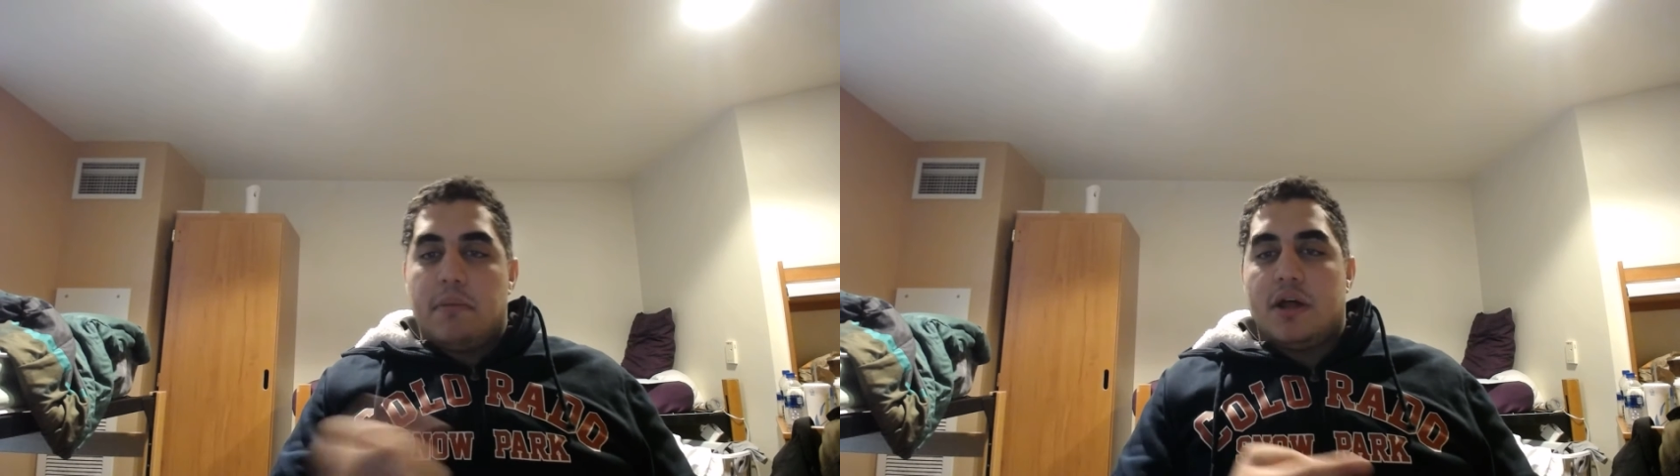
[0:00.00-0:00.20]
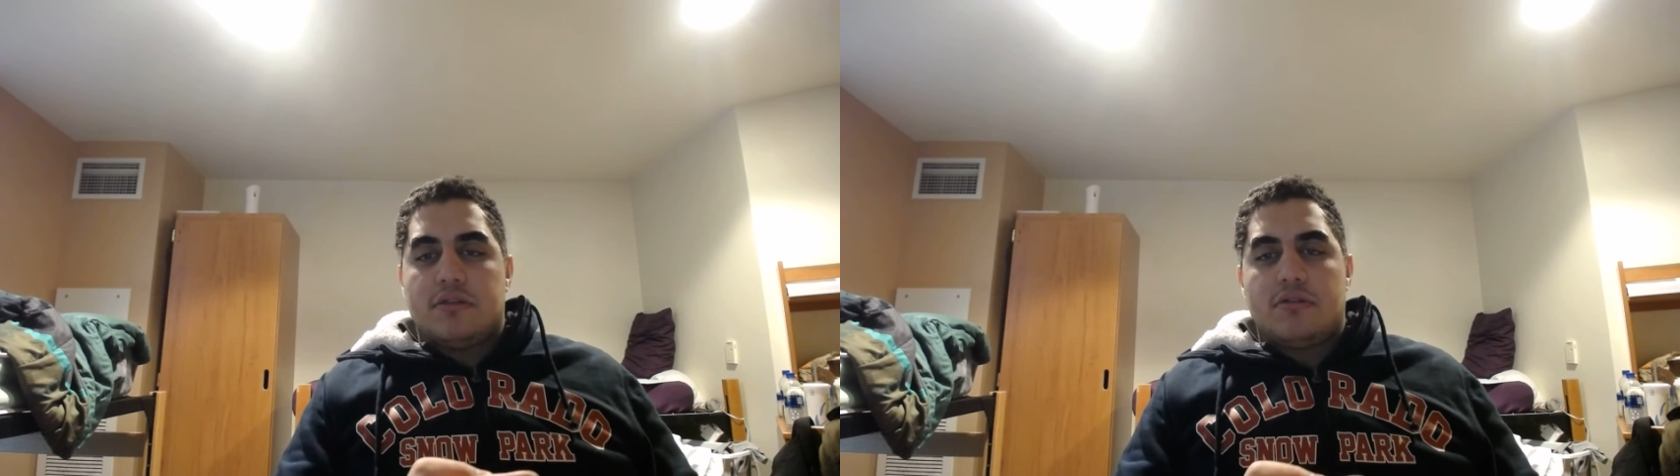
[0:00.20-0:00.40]

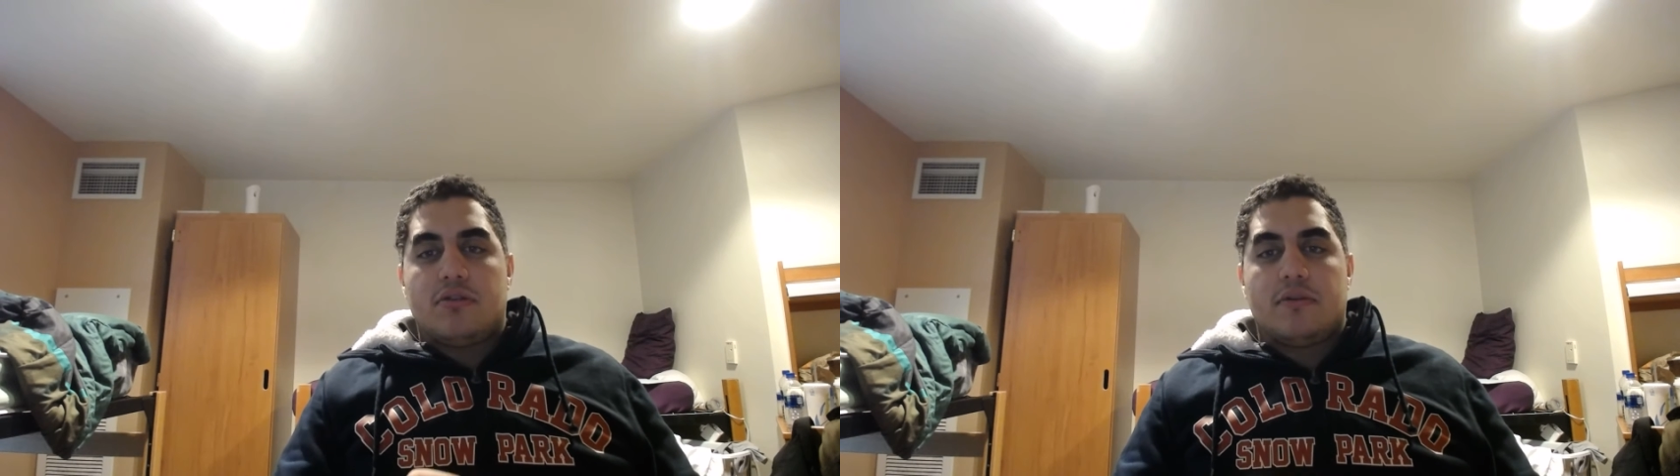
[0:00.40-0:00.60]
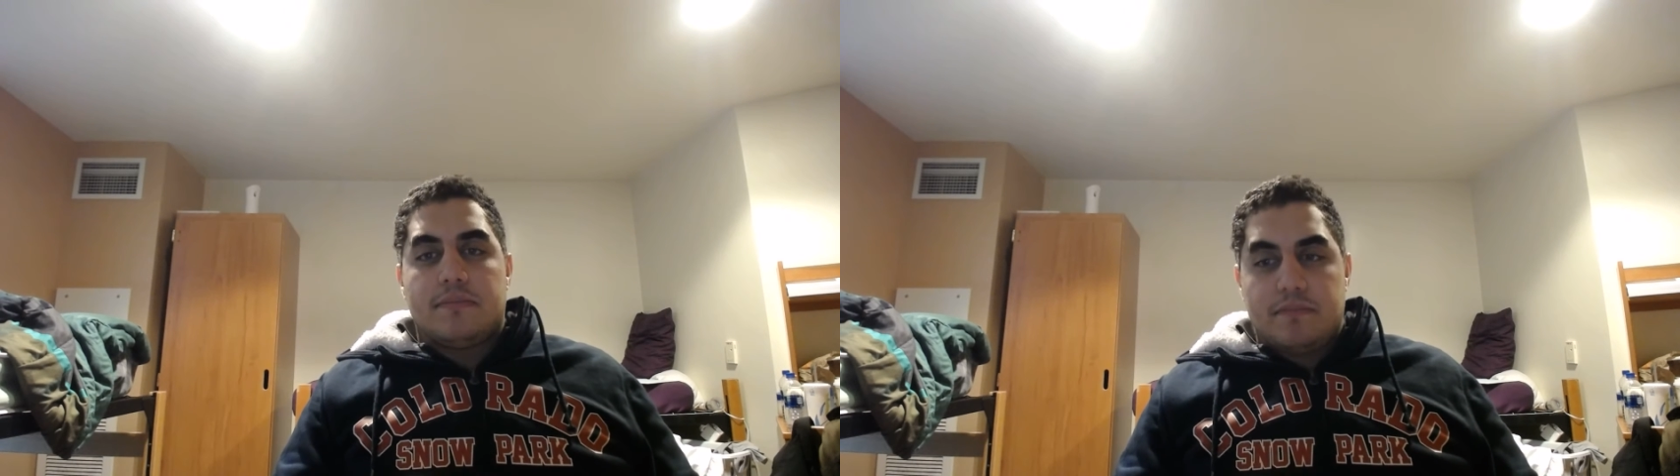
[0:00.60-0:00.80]
month
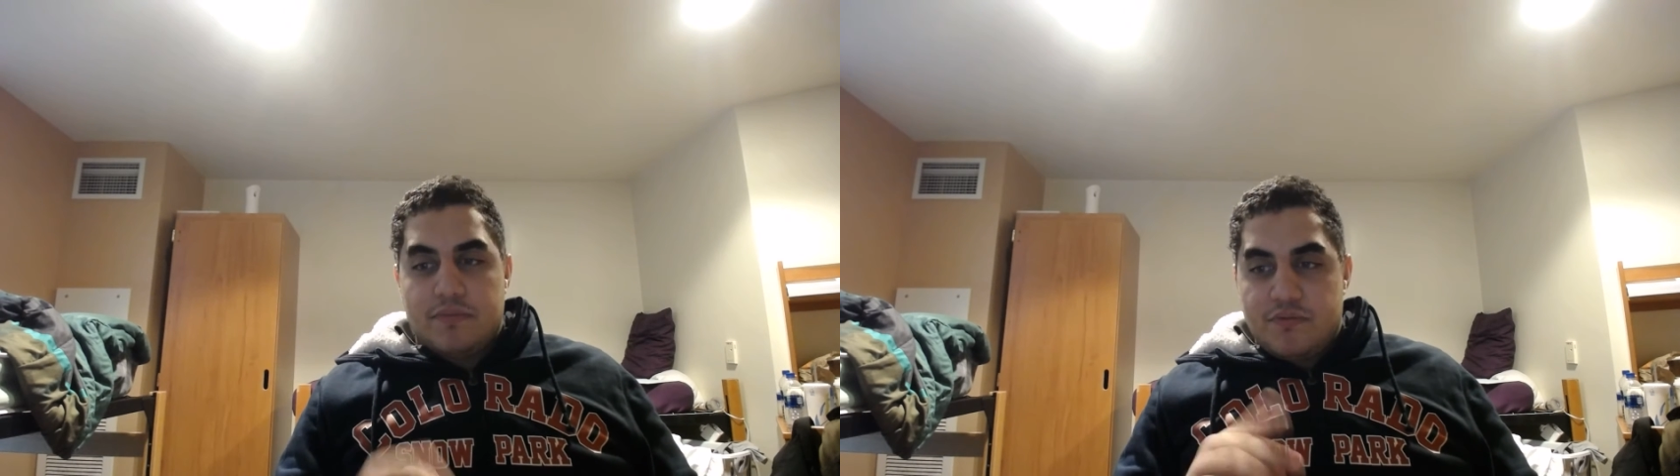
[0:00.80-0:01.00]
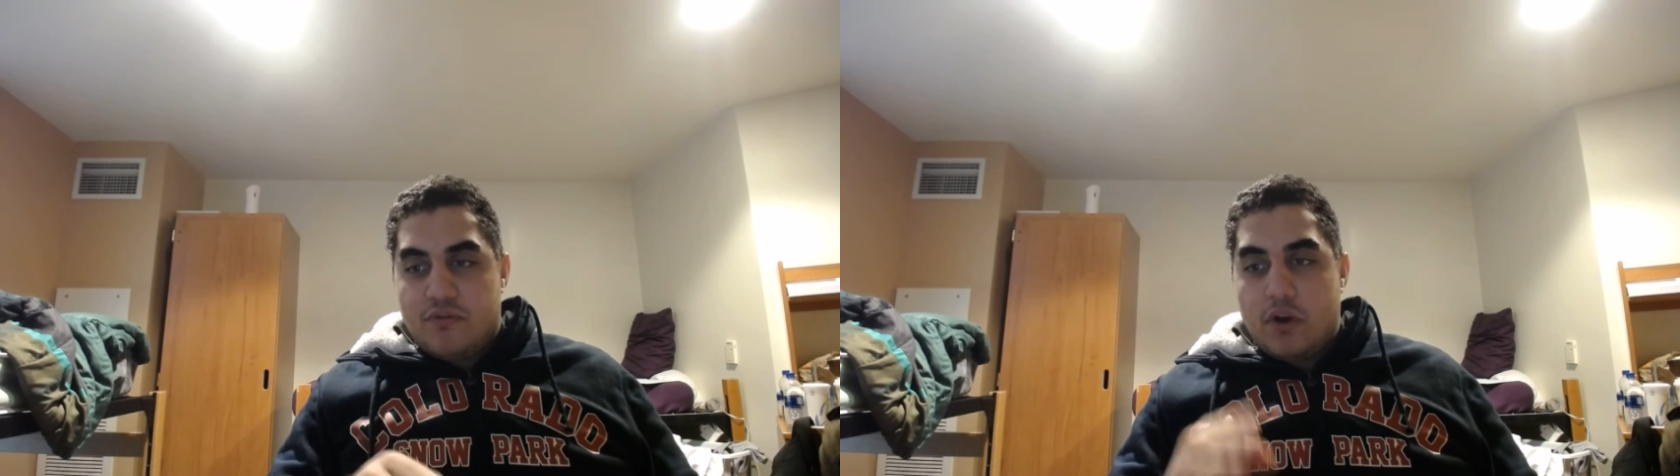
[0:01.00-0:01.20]

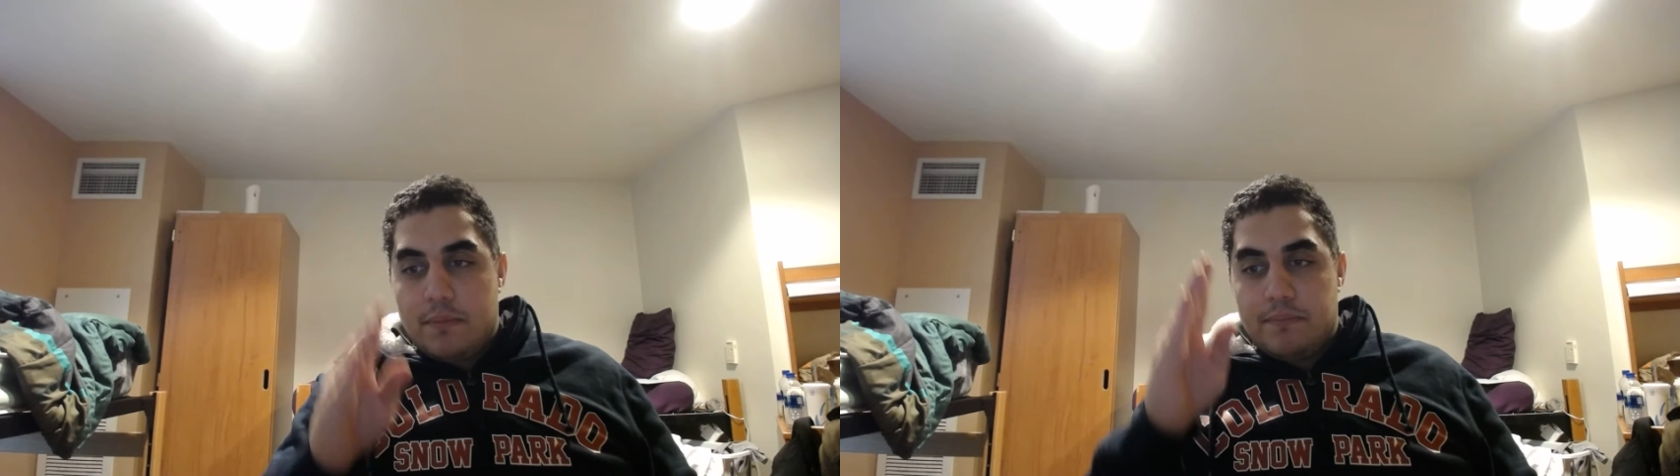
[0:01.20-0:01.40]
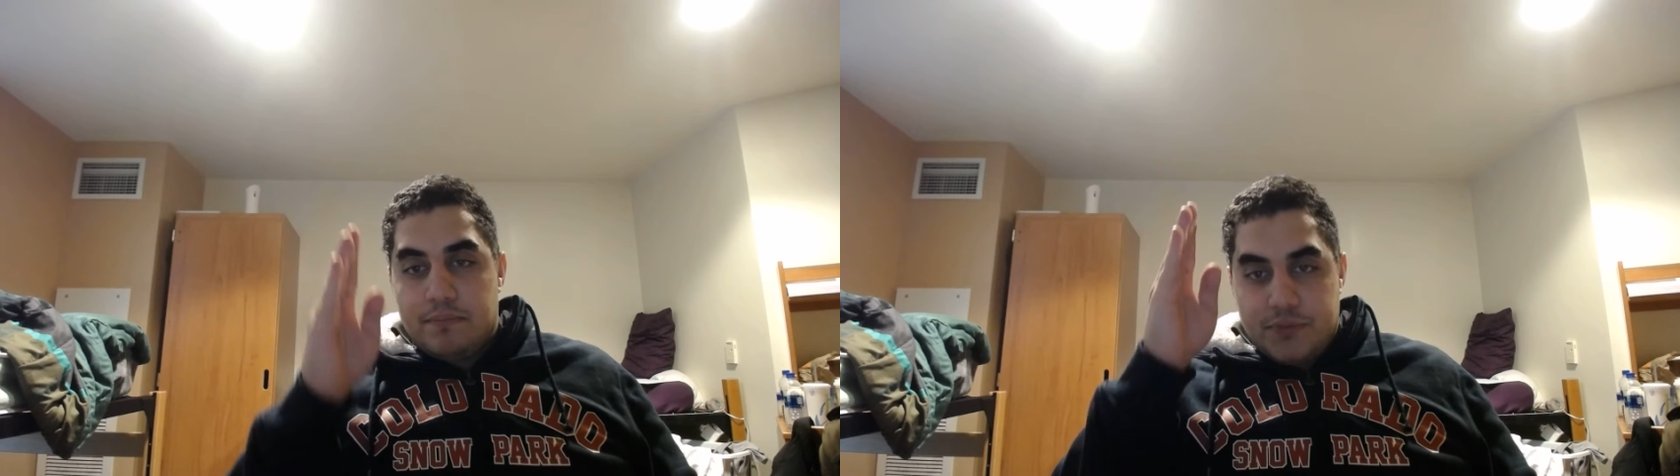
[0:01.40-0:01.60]

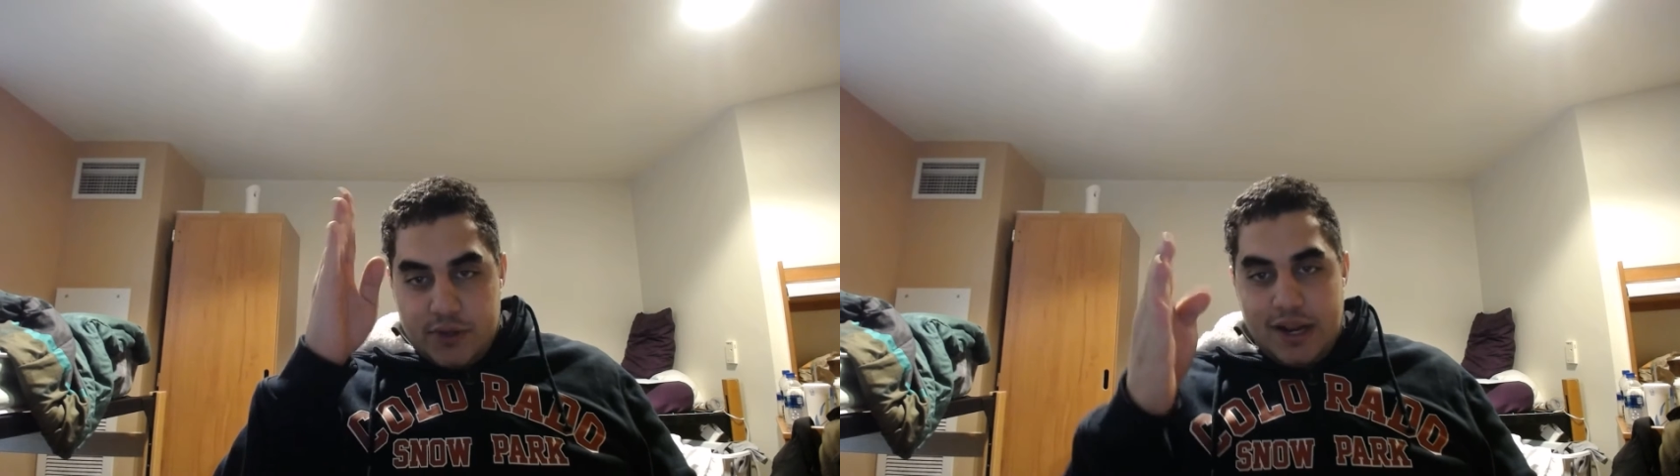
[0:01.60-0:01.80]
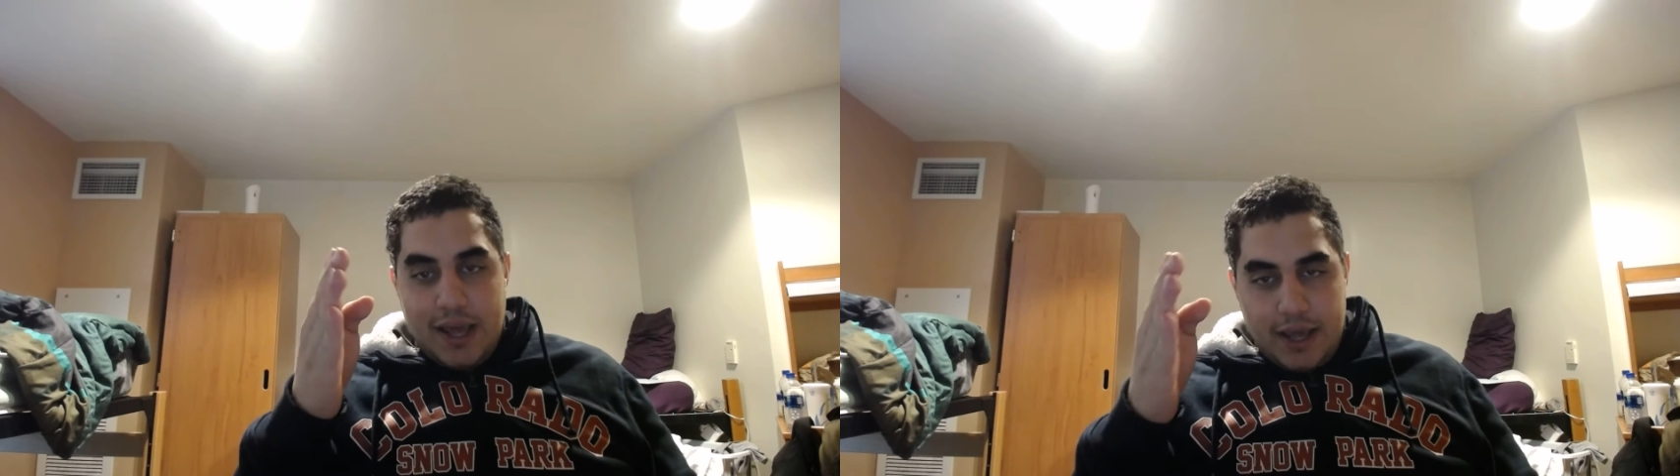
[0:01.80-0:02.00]
from
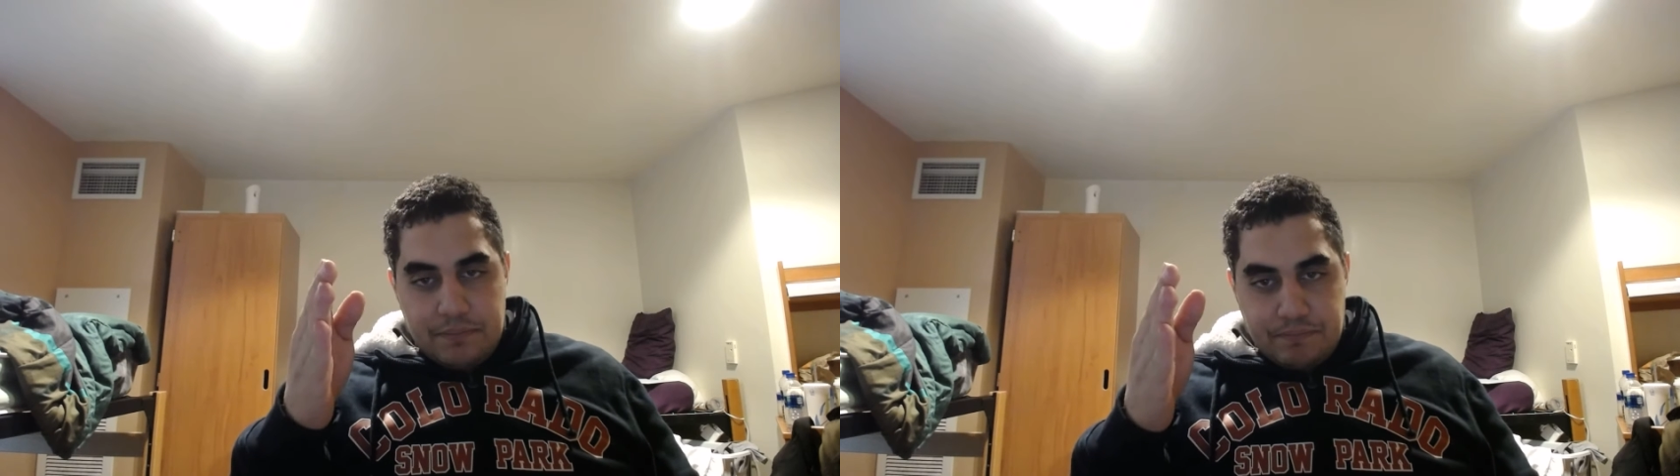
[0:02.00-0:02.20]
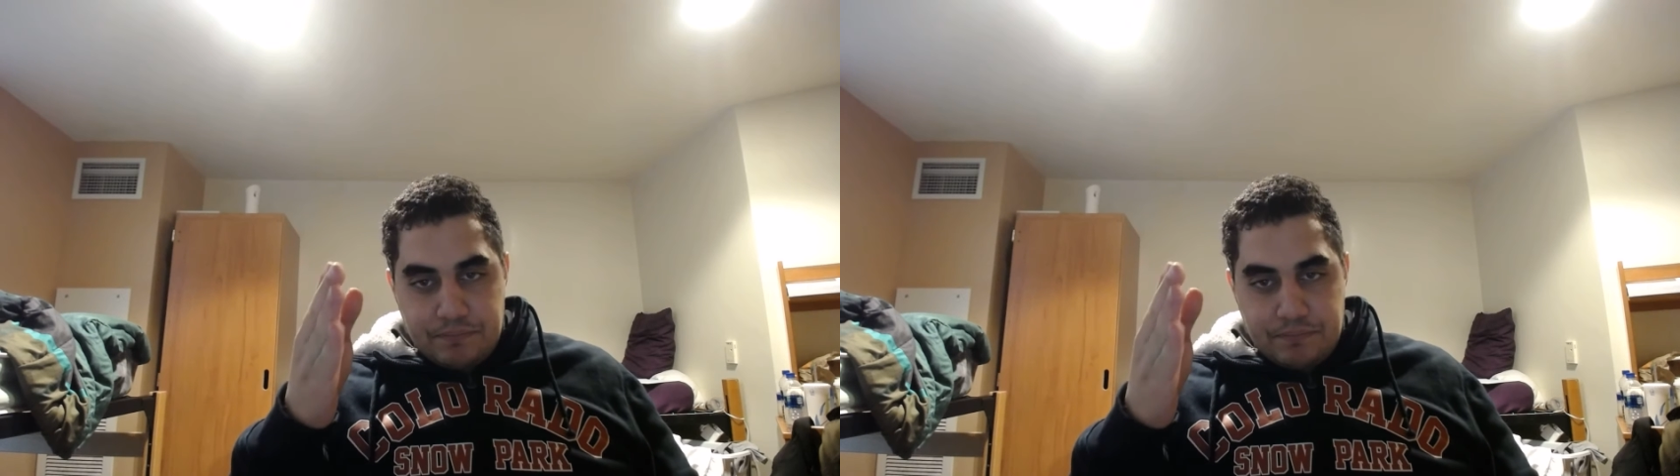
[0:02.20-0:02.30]
today